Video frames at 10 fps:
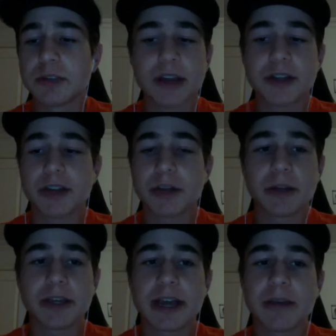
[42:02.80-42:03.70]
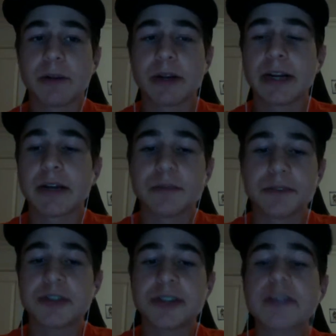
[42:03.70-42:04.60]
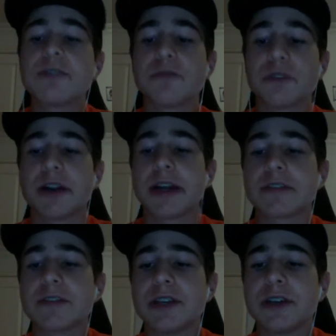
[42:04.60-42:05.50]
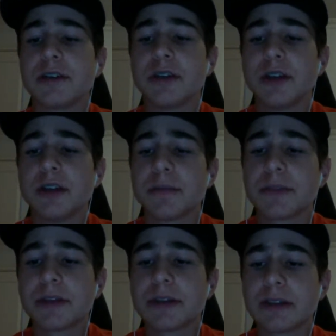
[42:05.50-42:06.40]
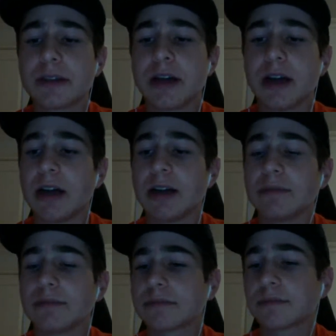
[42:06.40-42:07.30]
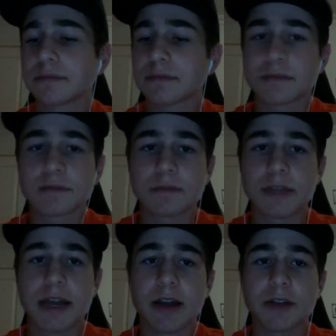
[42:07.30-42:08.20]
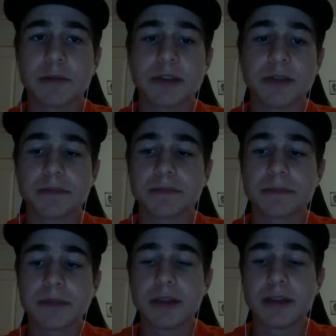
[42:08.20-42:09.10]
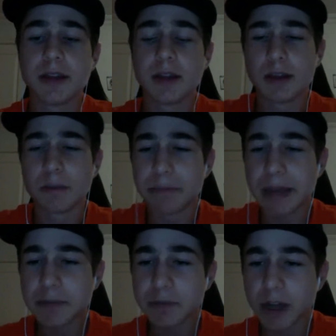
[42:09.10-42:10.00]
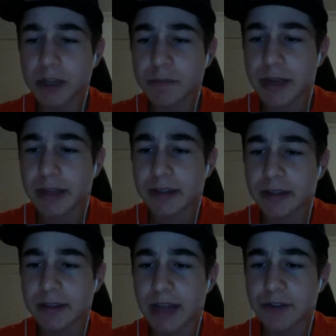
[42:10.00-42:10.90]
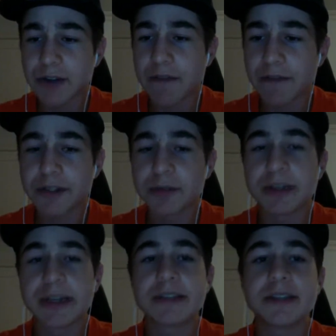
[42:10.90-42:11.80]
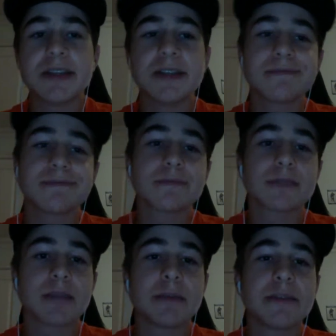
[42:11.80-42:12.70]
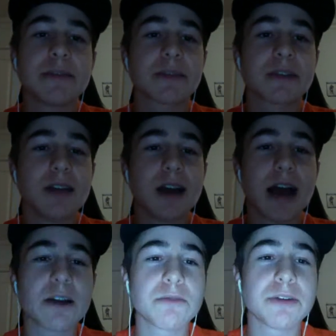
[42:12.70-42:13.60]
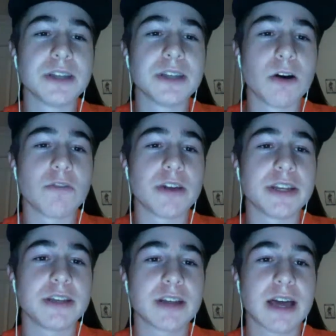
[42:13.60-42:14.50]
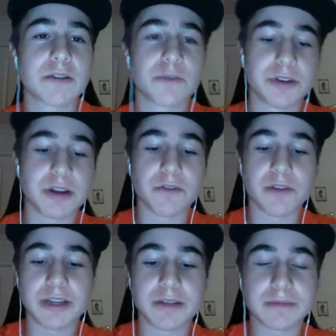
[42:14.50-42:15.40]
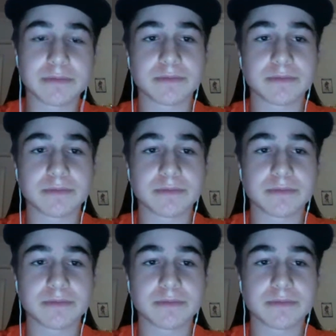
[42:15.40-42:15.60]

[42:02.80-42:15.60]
to NHL Network. Yeah, but we're going to just stay tuned for our next video. Yeah, 100%. Best prospect not drafted in 2019. I mean, I don't really know of any. I don't really know of any.